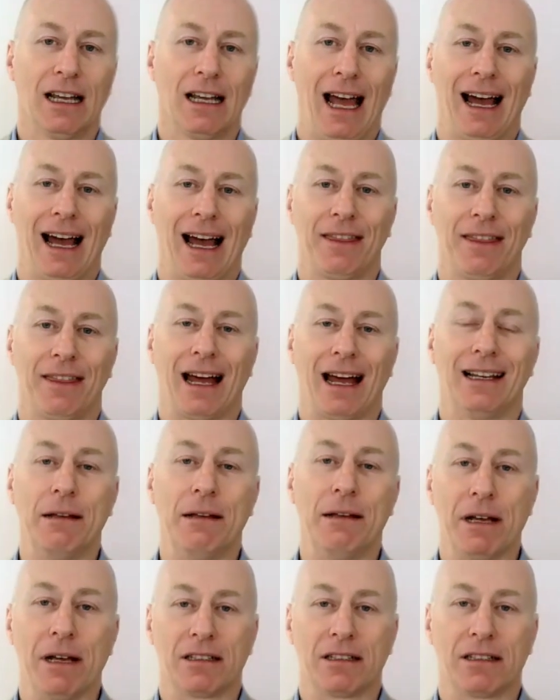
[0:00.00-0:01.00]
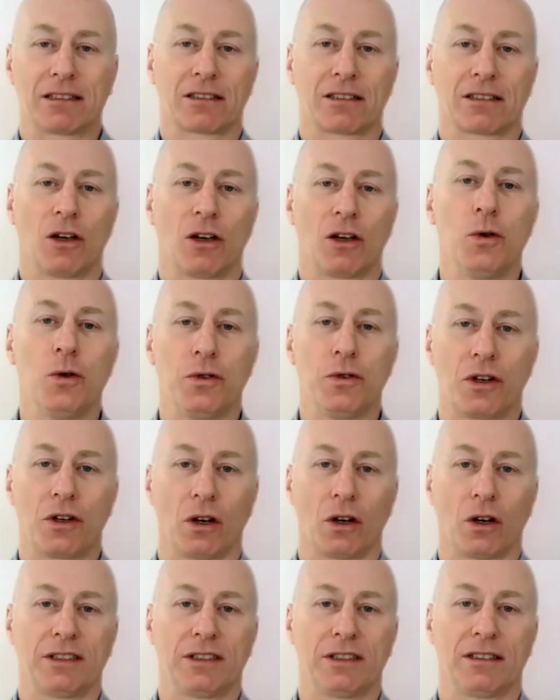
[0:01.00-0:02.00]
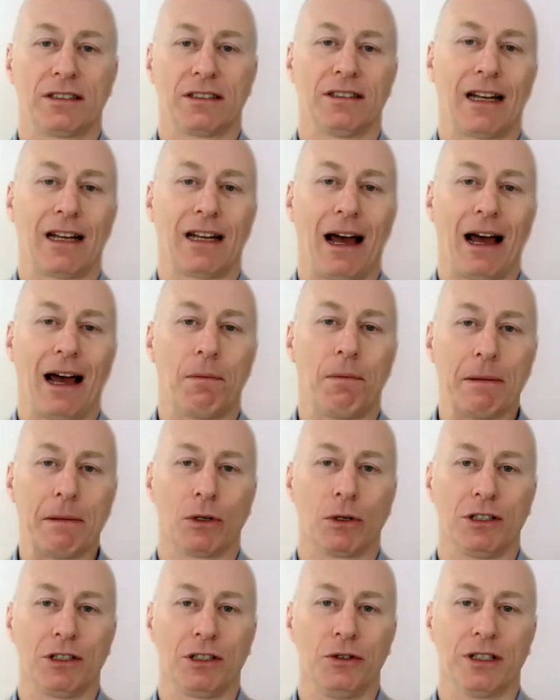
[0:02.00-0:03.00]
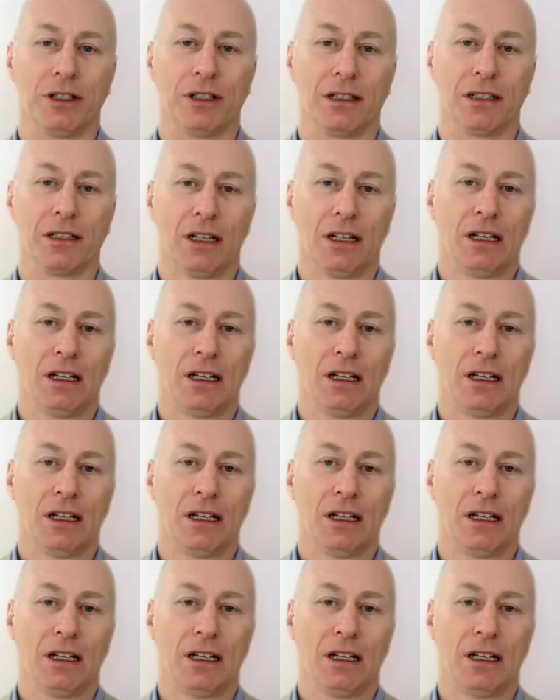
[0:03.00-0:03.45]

and that limits who's got it and how people can use it.